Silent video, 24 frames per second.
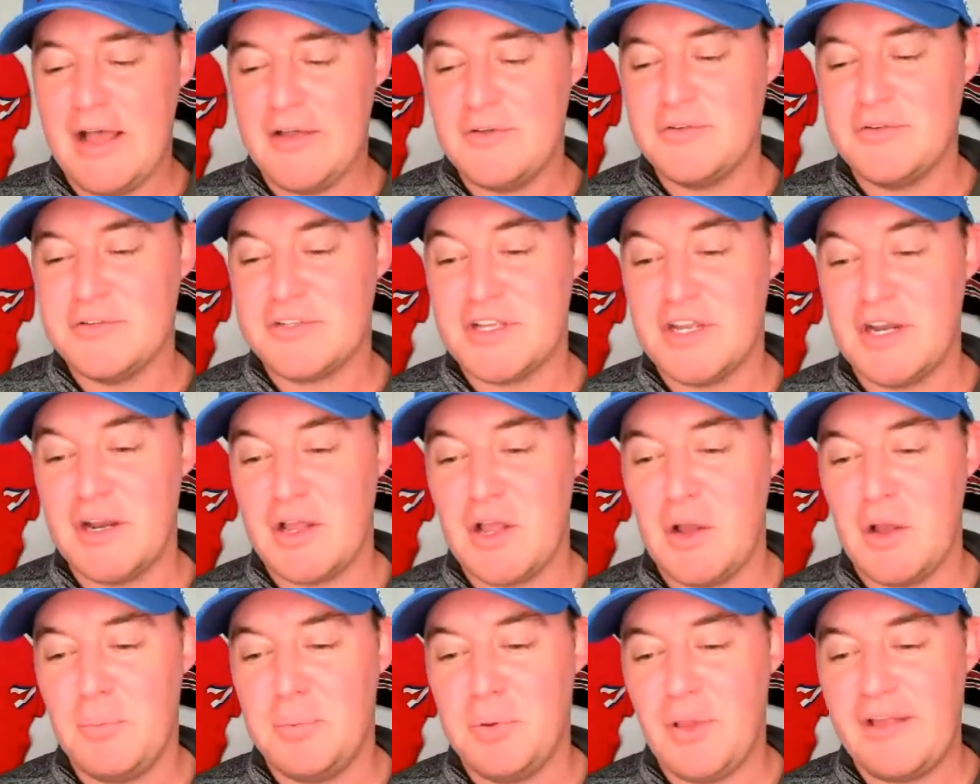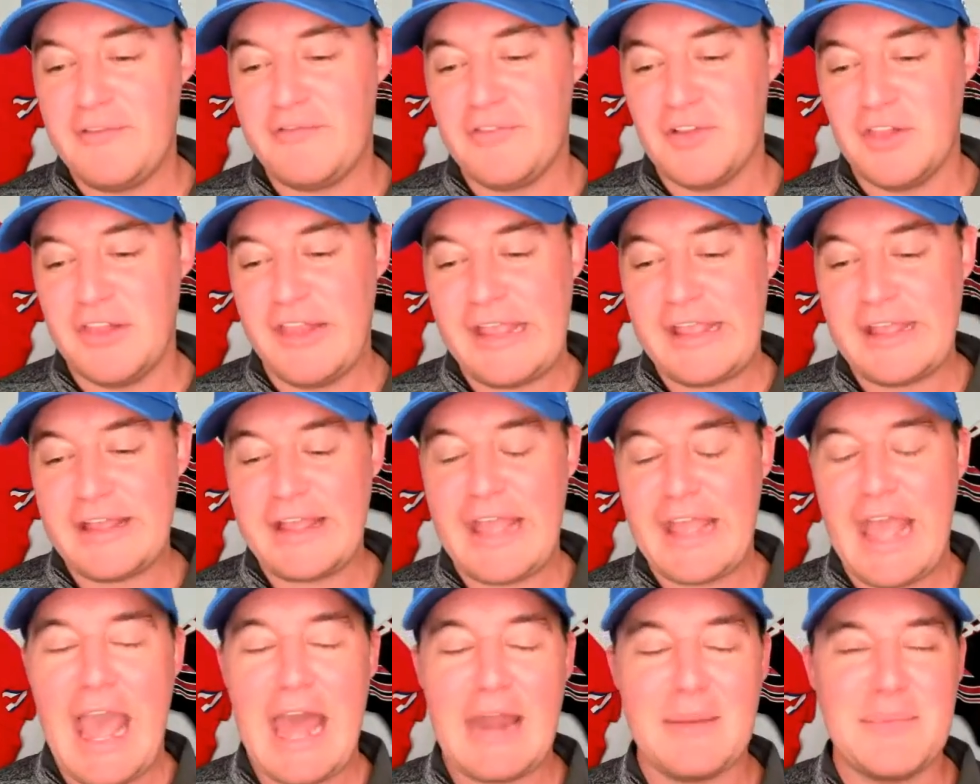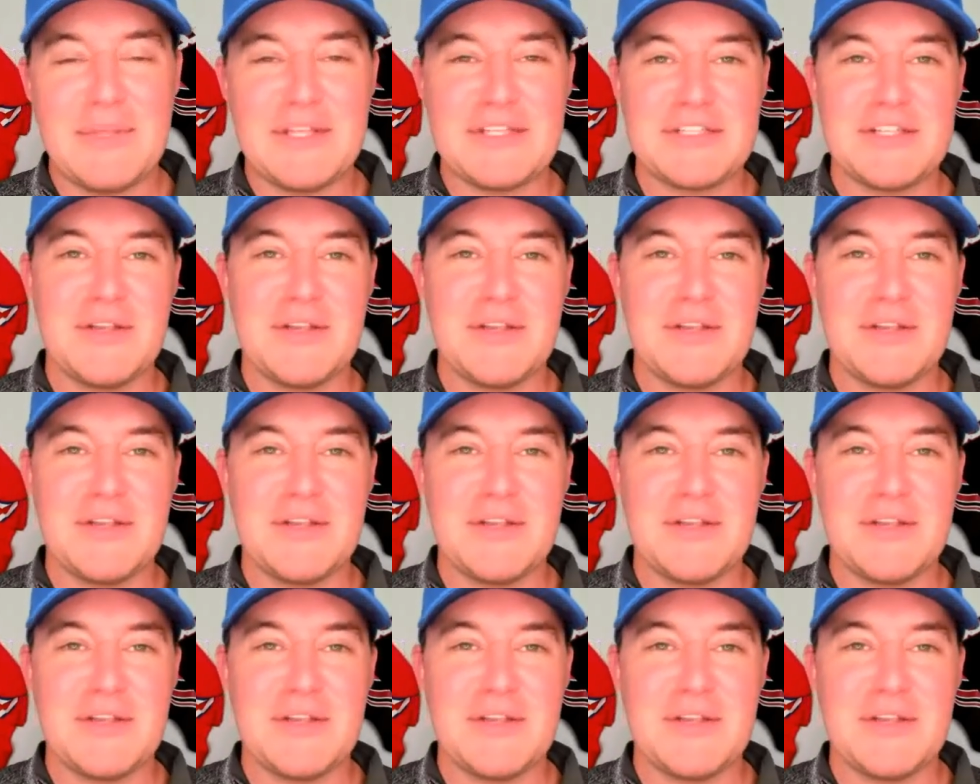who's going to go play for Link Academy.